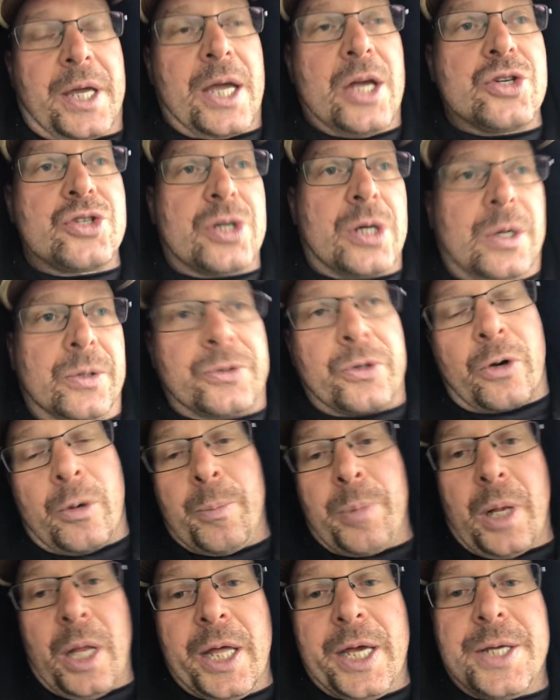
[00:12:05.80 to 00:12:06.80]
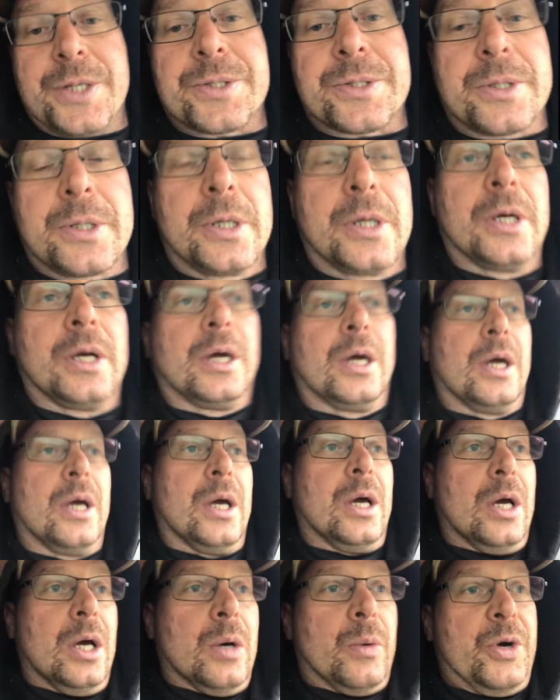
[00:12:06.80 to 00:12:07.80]
a shelter in place,
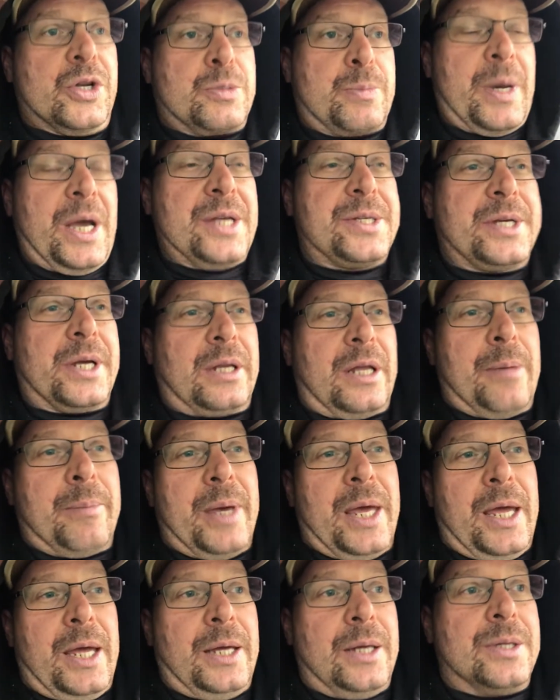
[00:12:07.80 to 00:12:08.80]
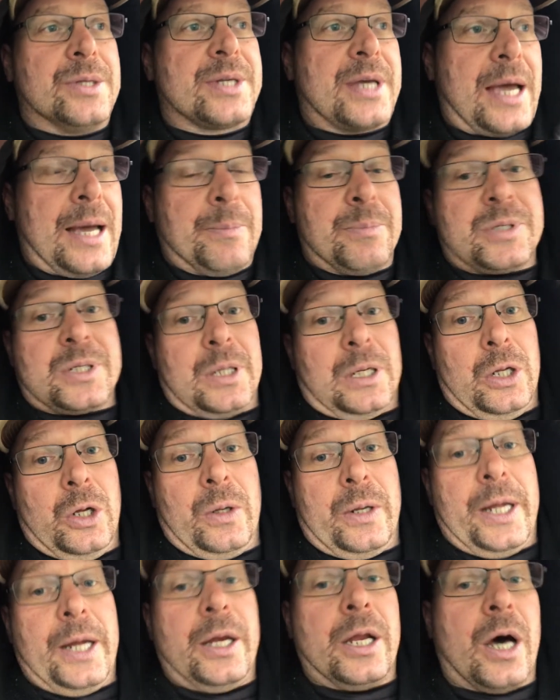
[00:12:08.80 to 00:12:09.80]
which basically means
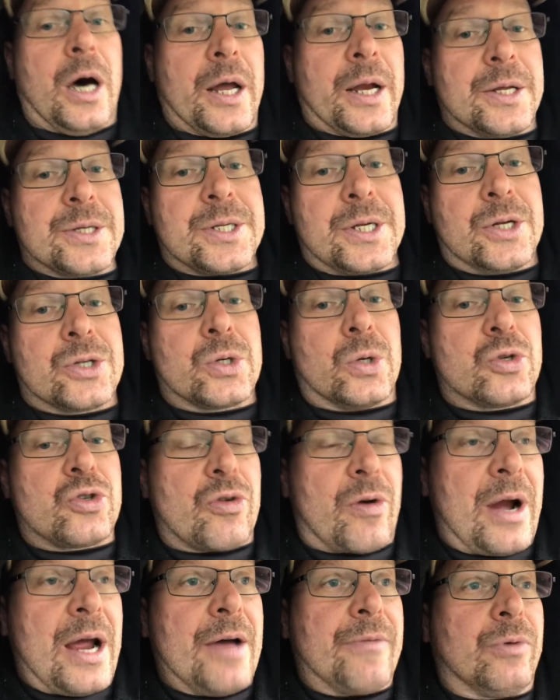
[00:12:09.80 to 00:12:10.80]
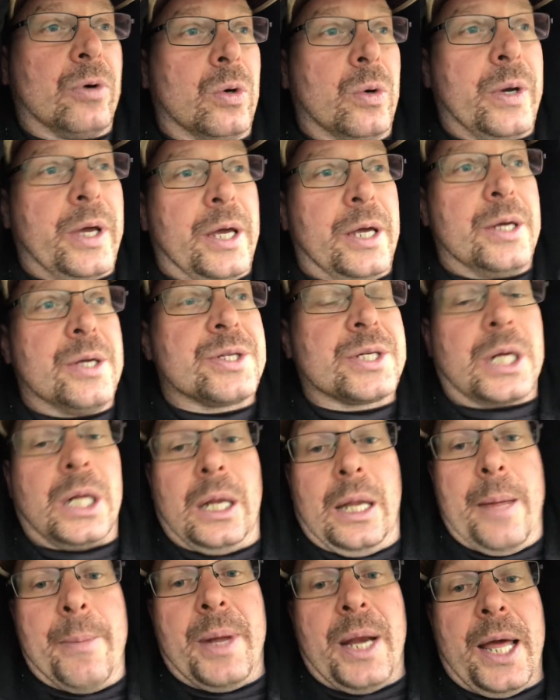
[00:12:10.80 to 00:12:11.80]
absolutely non-essential travel is
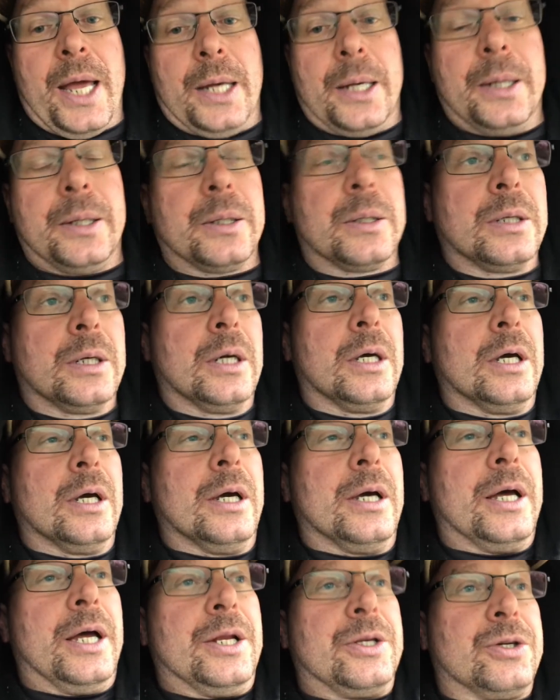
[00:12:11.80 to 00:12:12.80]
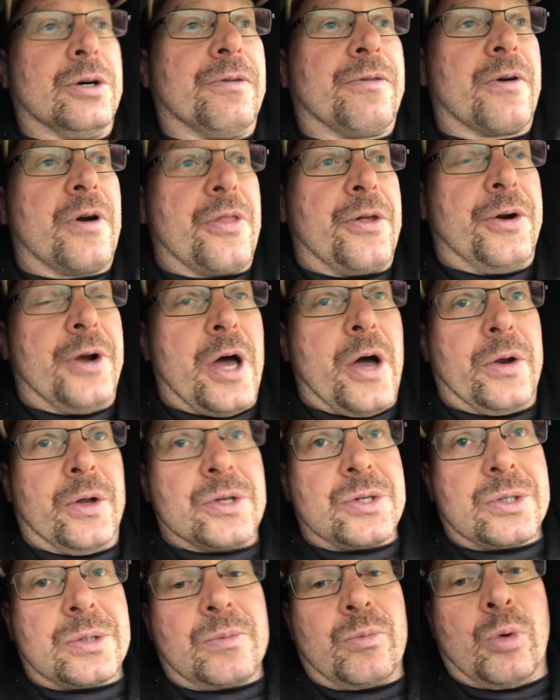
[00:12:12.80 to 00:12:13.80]
eliminated until further
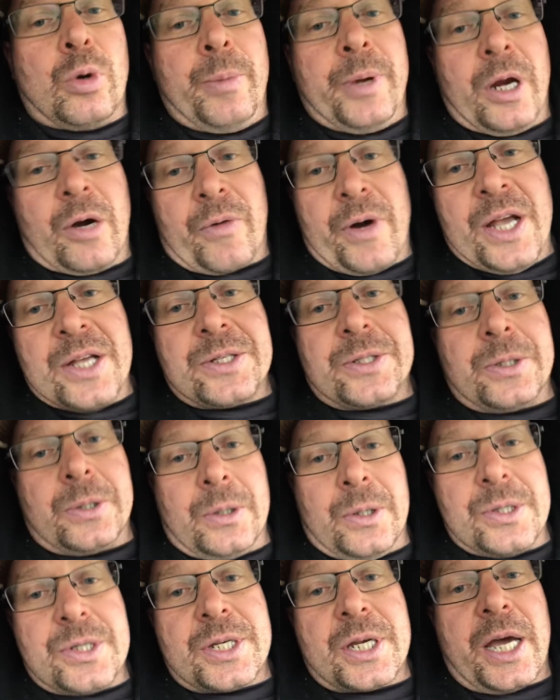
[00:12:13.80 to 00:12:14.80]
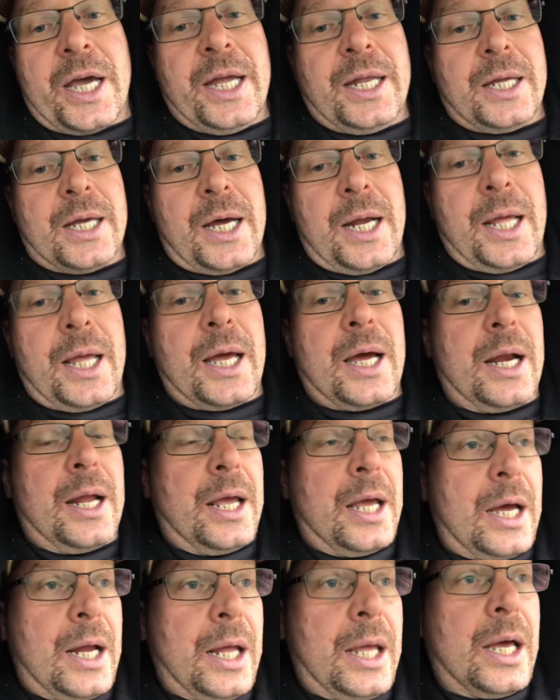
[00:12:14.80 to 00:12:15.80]
notice. We'll be arrested on site, yada, yada,
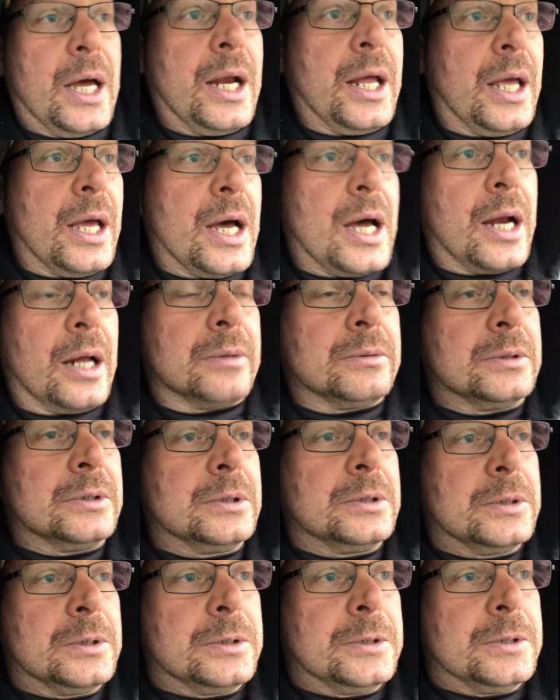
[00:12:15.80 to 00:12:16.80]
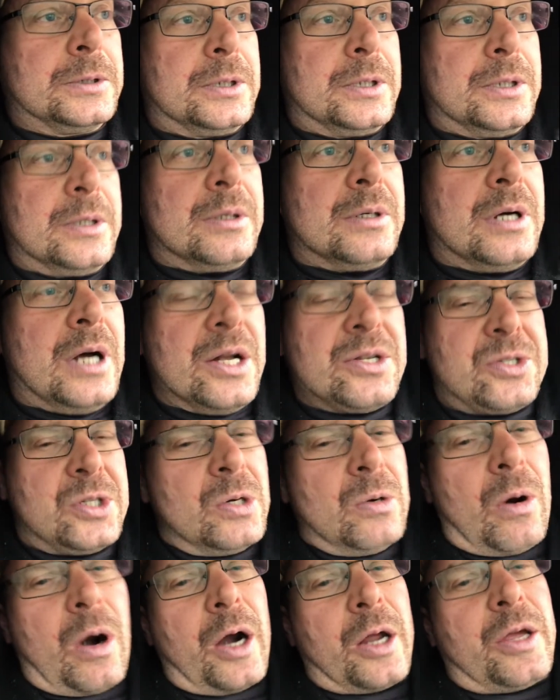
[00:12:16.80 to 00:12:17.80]
yada, yada, yada. I
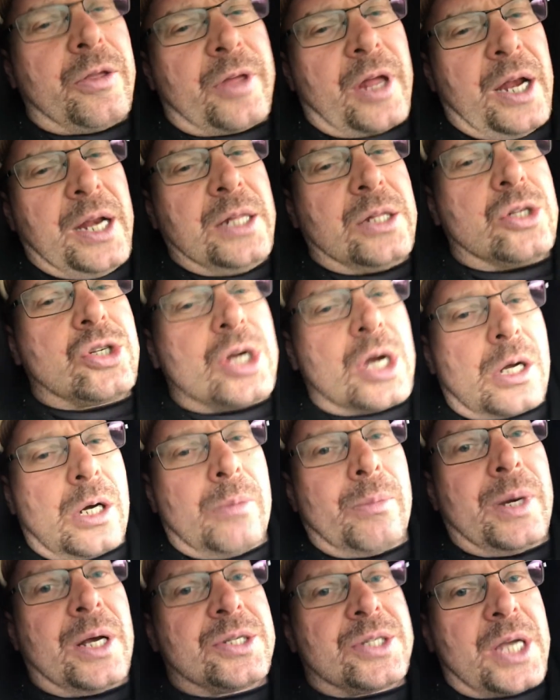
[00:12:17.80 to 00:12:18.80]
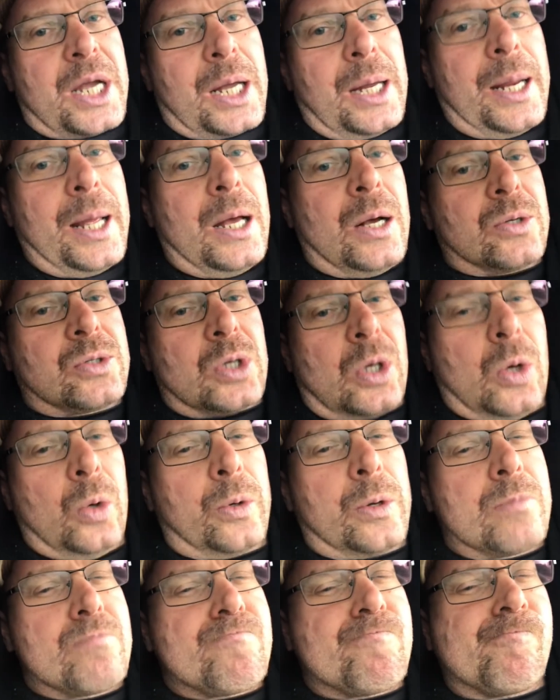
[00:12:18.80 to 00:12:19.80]
still argue that I need to check on my second
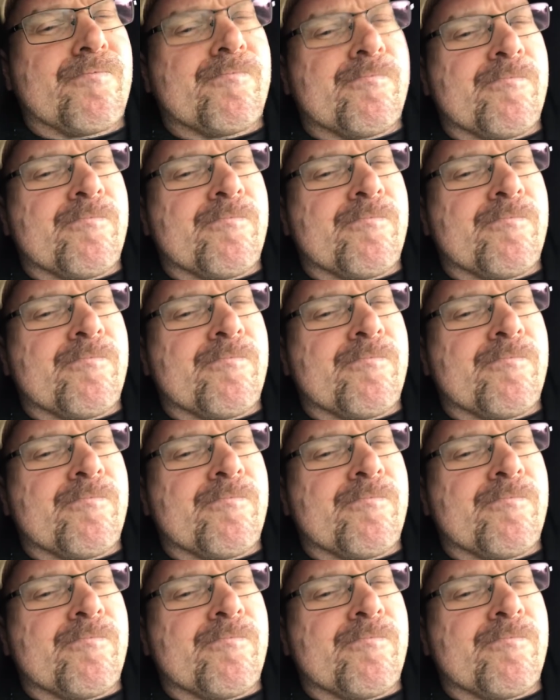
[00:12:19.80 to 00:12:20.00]
household.